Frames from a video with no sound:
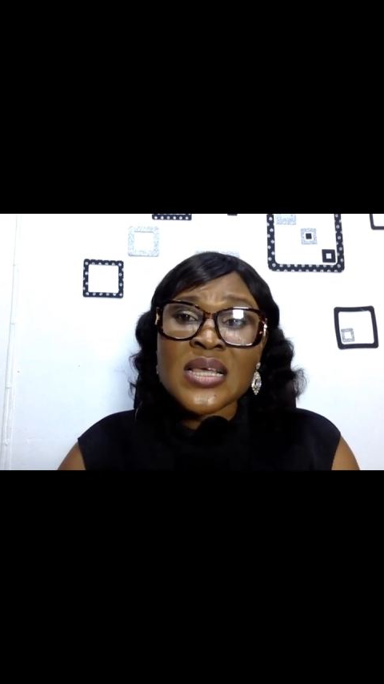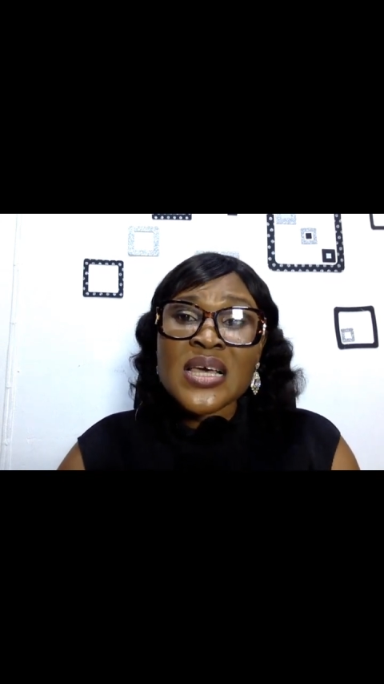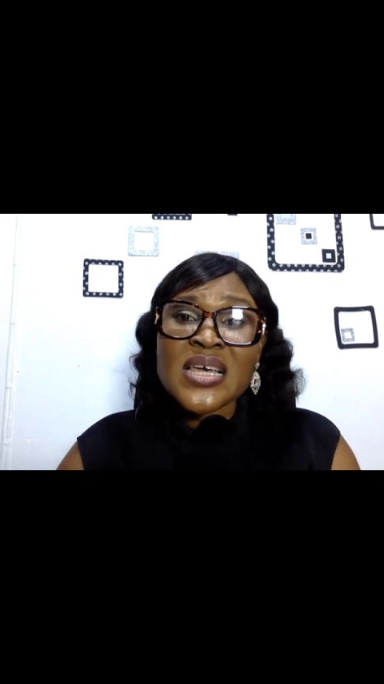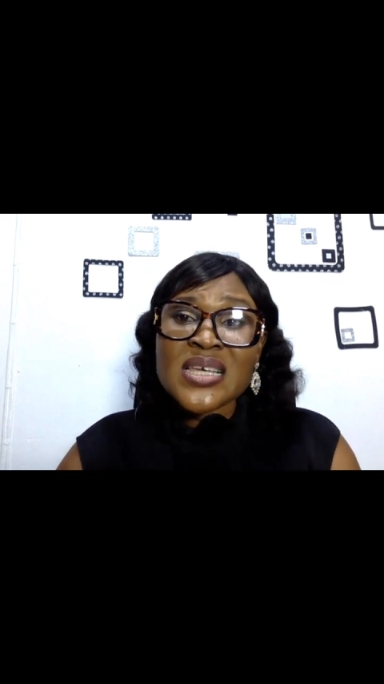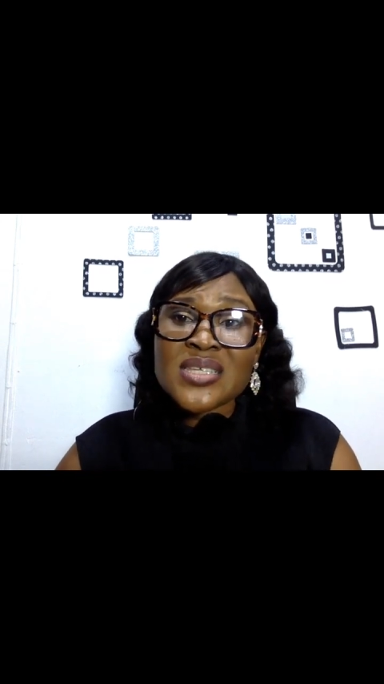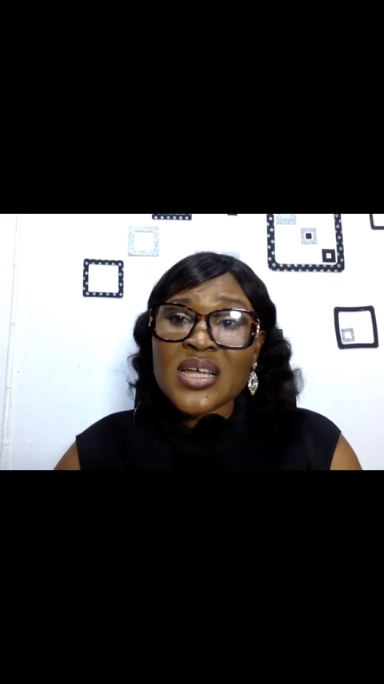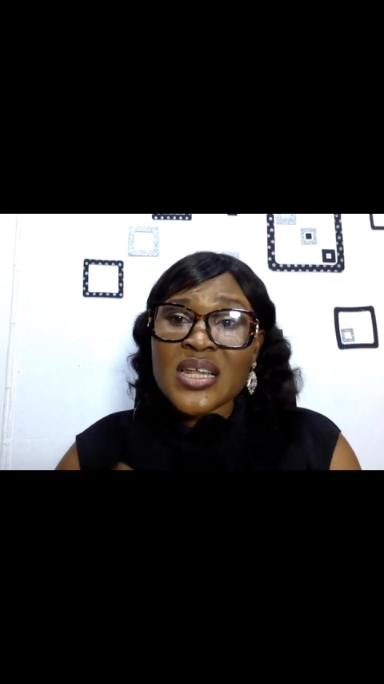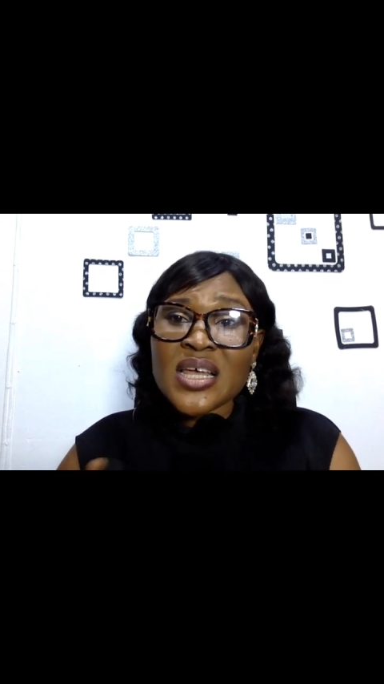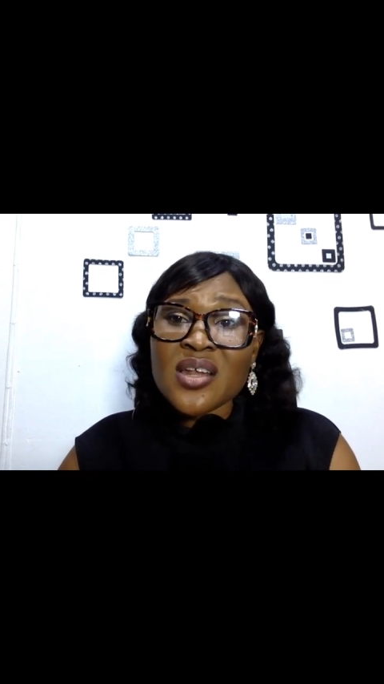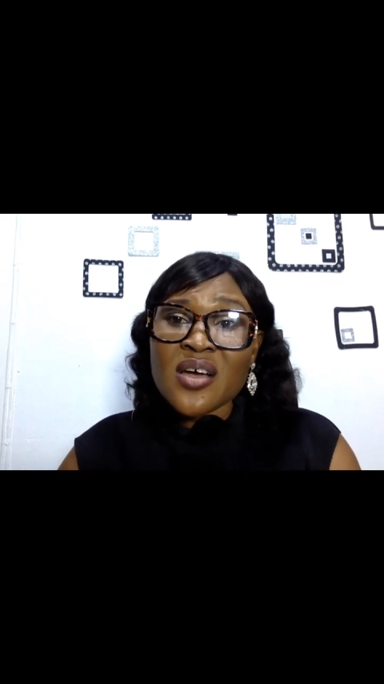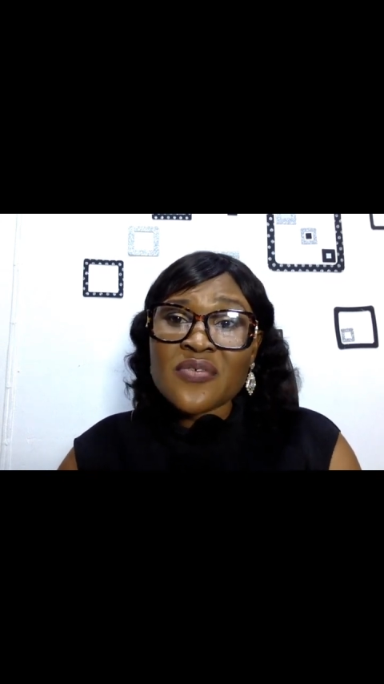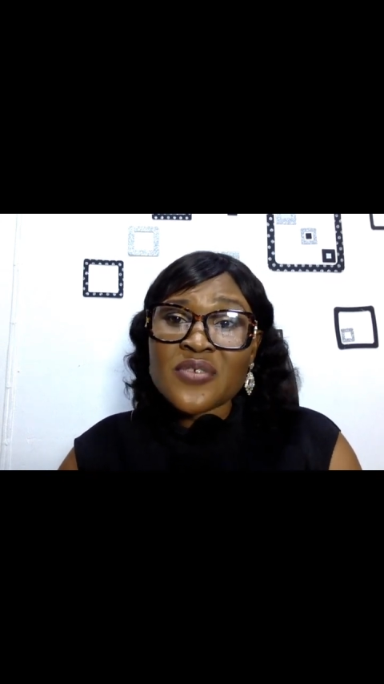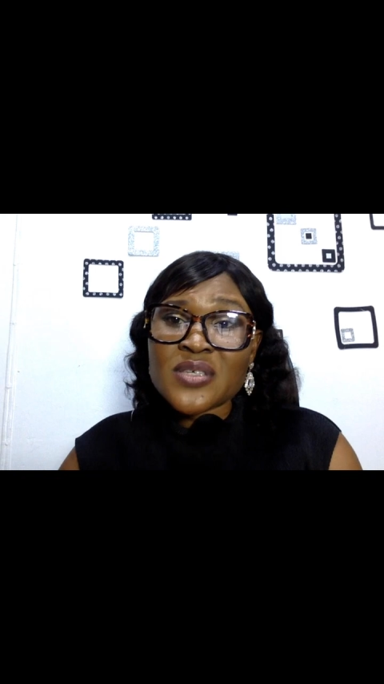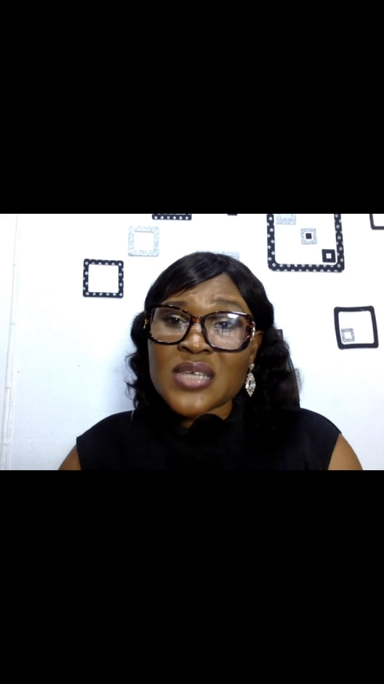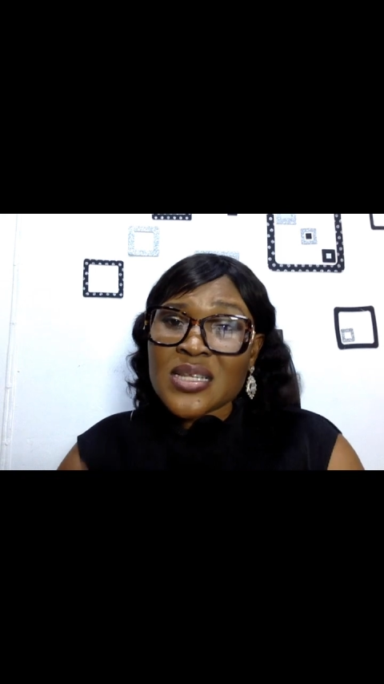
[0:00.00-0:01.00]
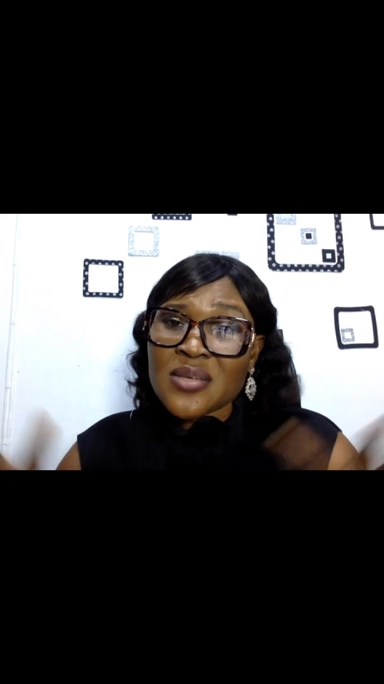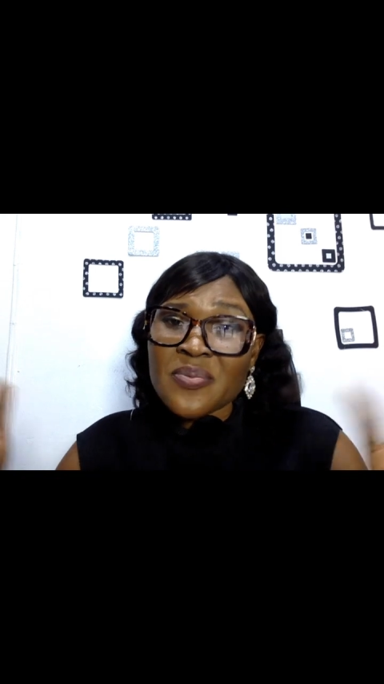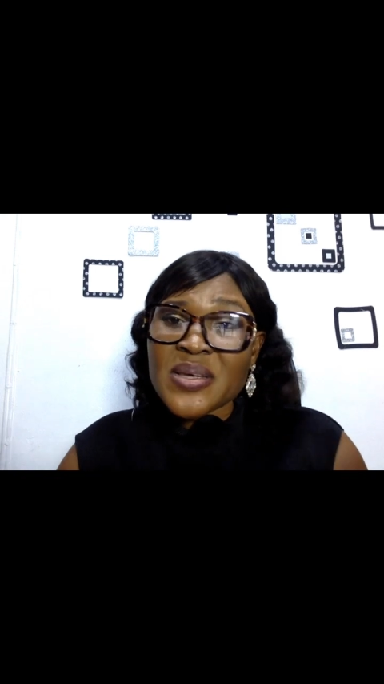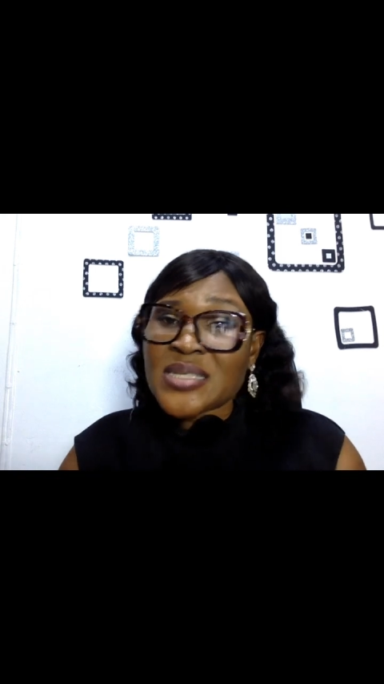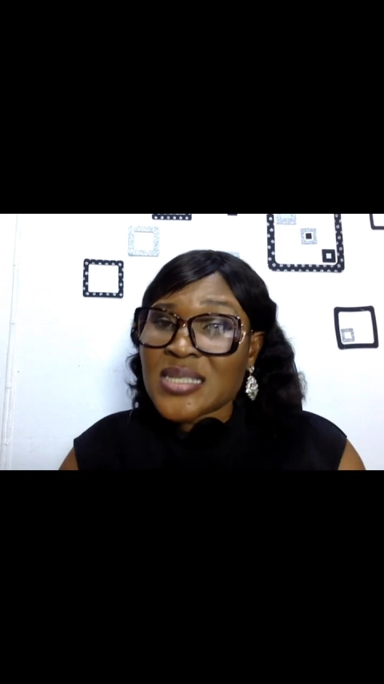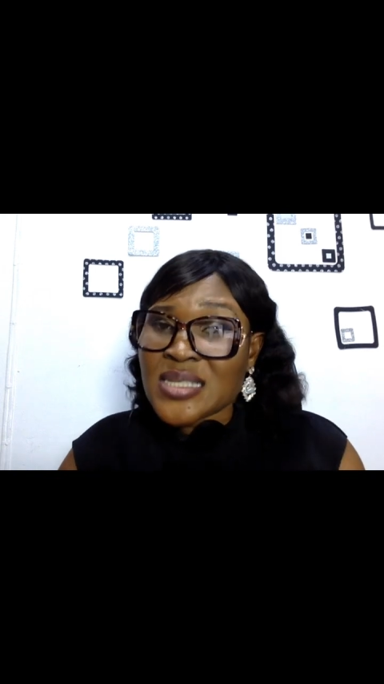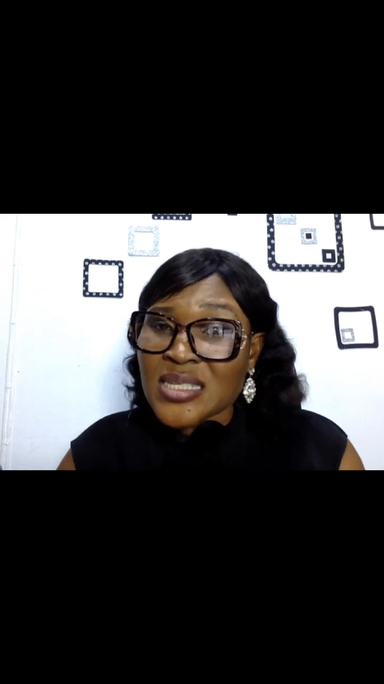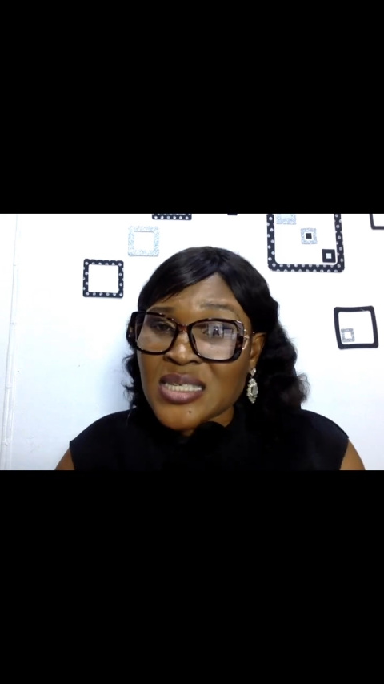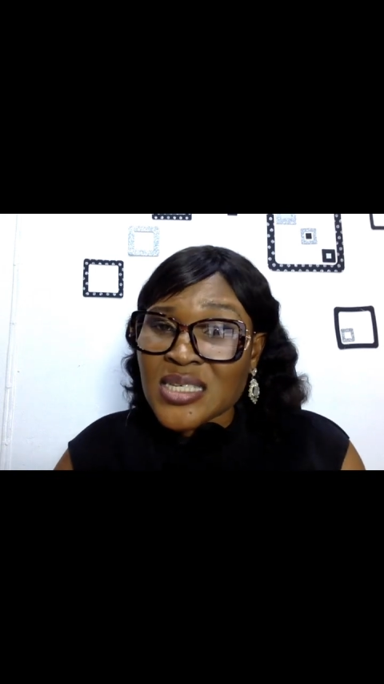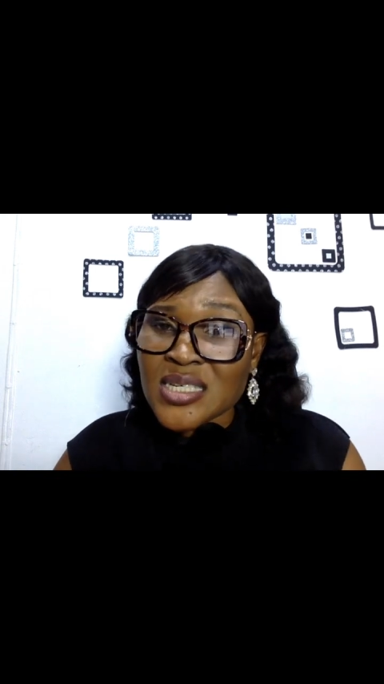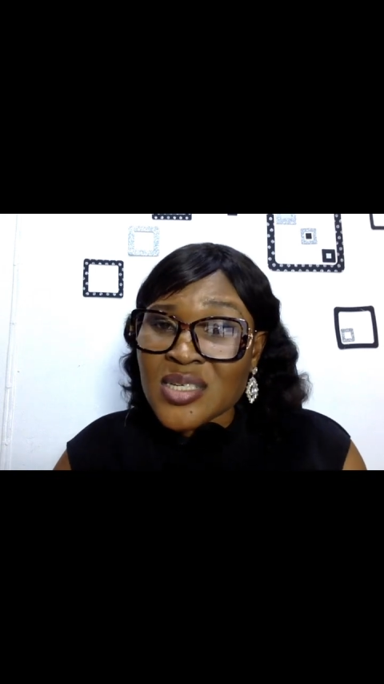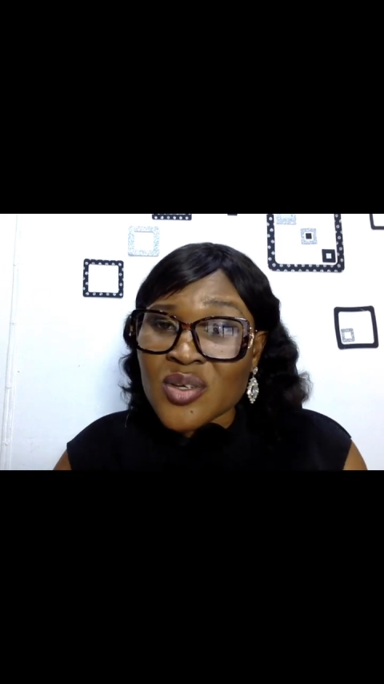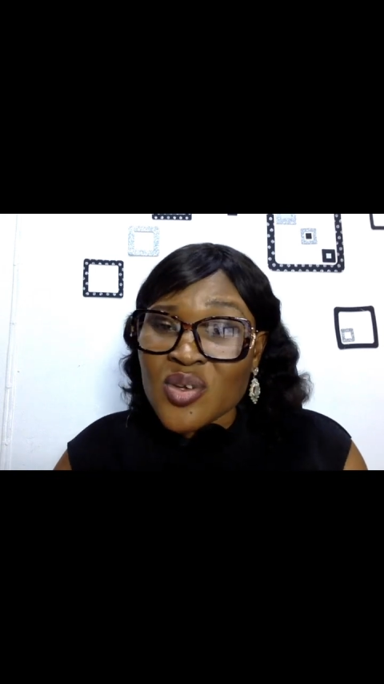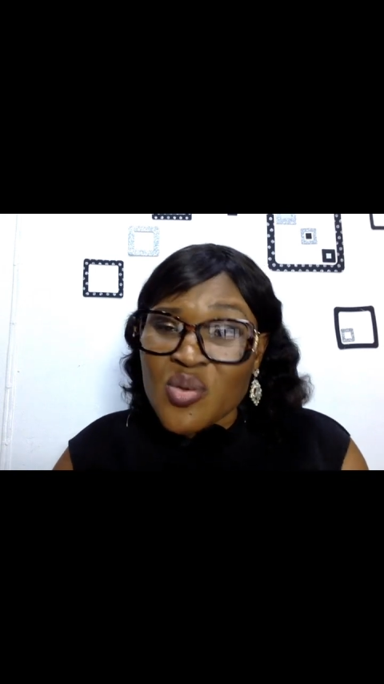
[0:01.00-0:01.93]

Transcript: It's not enough to say the person is cheating.